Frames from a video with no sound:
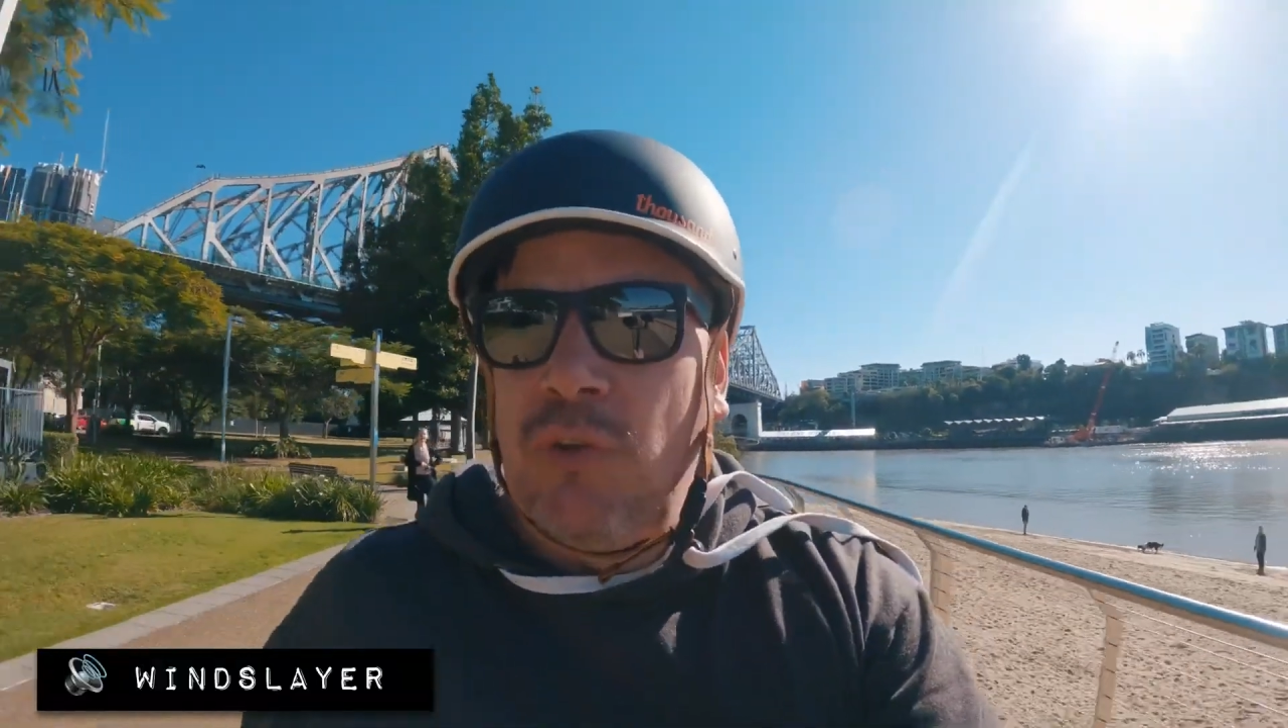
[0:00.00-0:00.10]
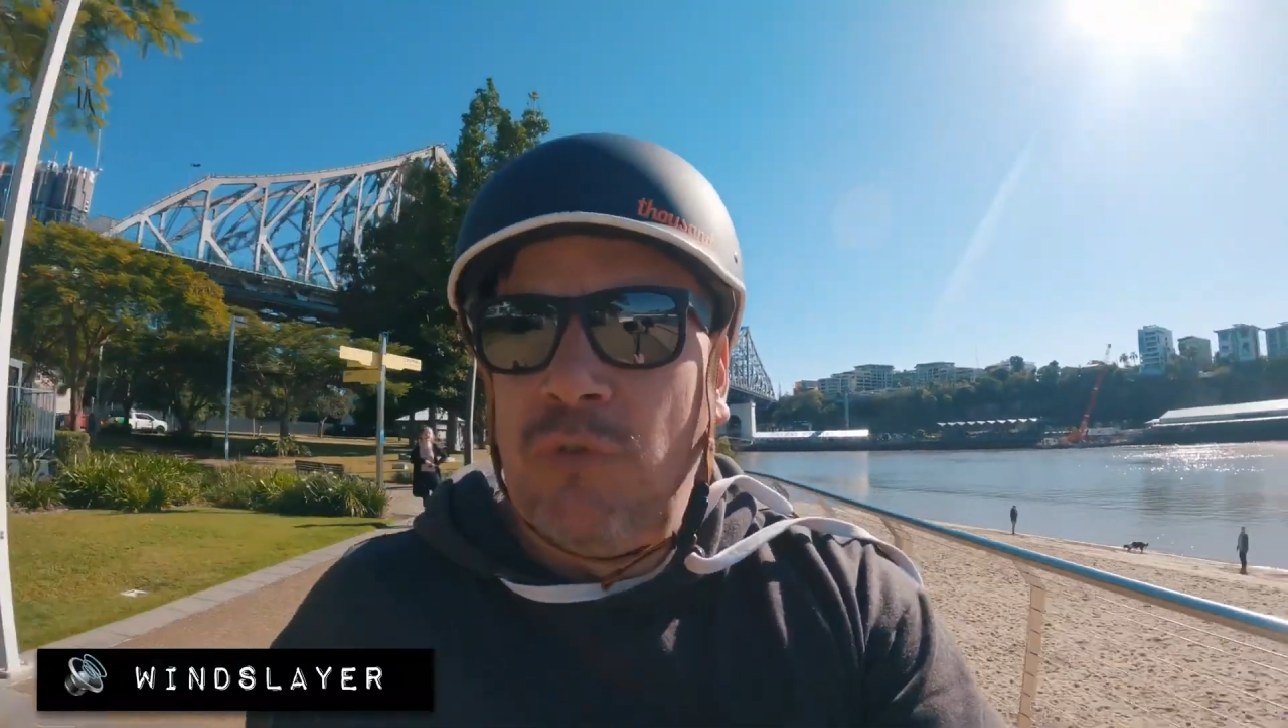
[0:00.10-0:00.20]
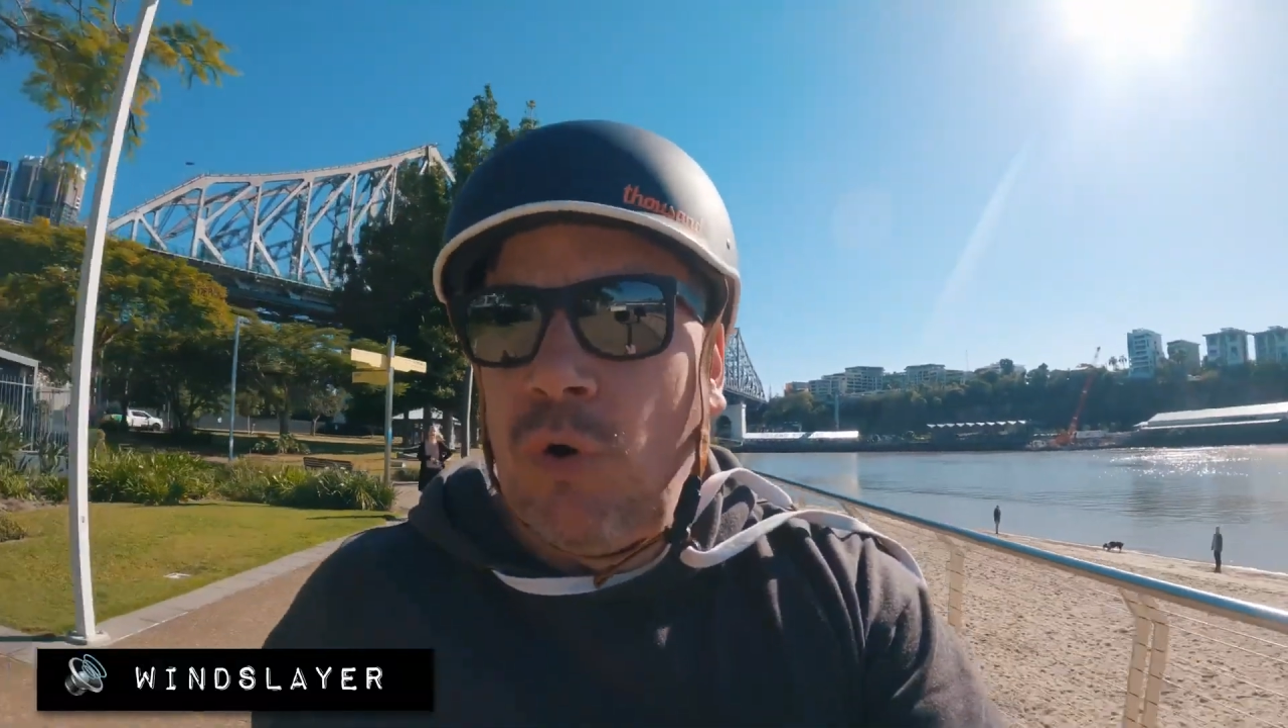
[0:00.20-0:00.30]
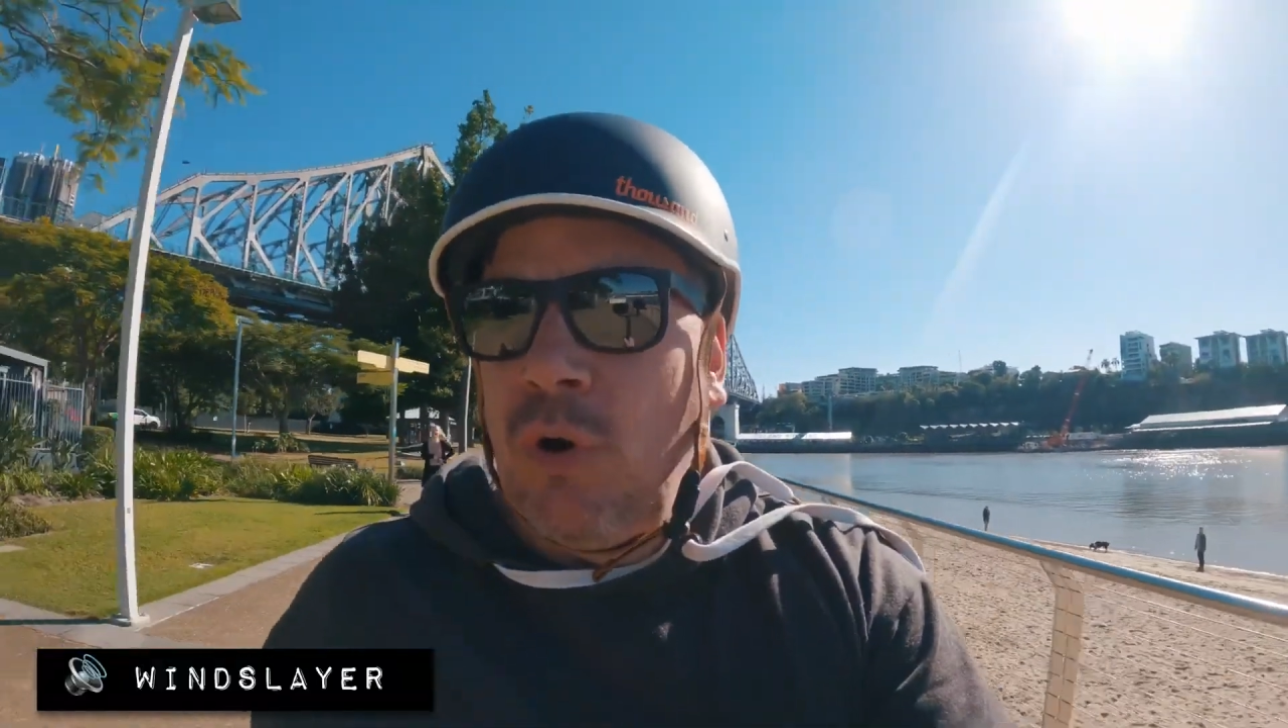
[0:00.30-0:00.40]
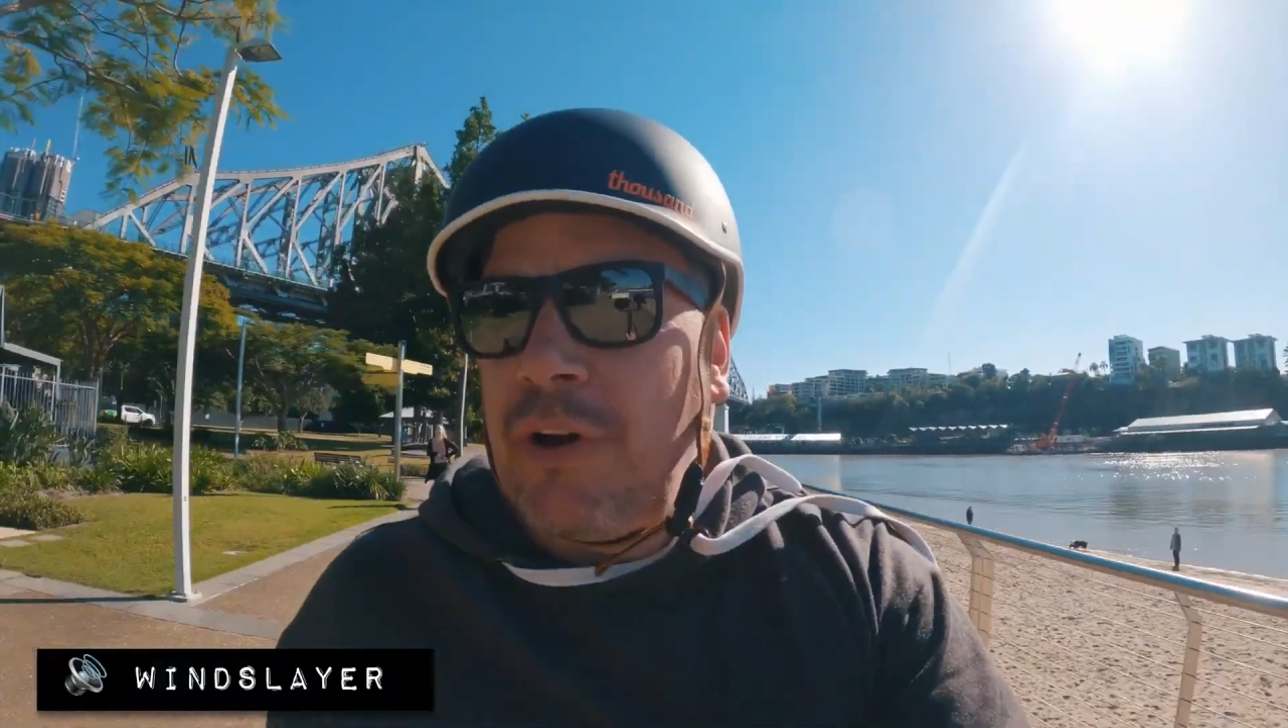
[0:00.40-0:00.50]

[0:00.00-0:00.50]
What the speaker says: raw